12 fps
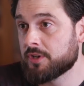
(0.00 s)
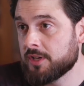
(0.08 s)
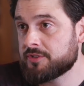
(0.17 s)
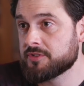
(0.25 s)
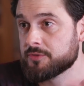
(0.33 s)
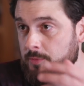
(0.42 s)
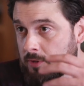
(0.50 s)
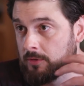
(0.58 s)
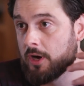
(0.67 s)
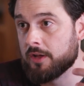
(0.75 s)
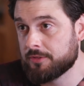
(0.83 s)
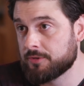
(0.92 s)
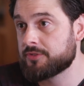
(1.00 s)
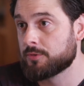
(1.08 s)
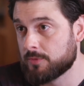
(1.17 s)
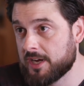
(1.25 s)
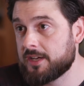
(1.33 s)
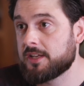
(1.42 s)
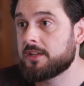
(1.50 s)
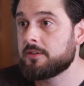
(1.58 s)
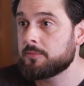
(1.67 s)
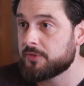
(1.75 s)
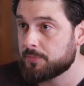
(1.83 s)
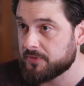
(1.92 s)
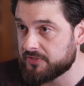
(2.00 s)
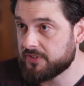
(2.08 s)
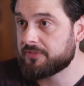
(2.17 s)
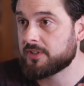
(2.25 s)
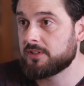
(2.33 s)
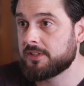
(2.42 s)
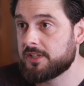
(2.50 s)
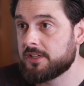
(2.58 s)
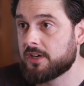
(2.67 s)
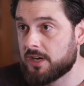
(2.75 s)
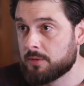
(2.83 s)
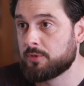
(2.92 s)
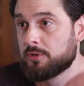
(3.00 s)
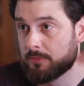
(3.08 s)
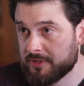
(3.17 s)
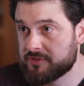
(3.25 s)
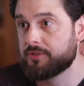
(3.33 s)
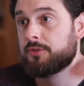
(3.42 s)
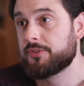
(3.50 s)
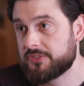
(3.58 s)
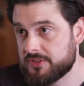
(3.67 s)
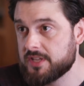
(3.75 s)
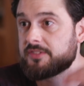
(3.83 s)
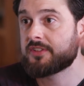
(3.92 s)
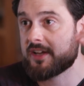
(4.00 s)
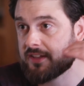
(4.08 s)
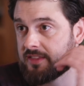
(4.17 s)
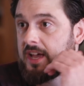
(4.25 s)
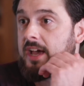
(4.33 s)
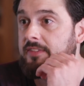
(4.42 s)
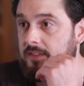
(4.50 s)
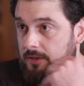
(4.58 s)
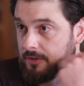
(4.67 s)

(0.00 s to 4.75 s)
productions where authors are writing specifically Audible originals, things like that,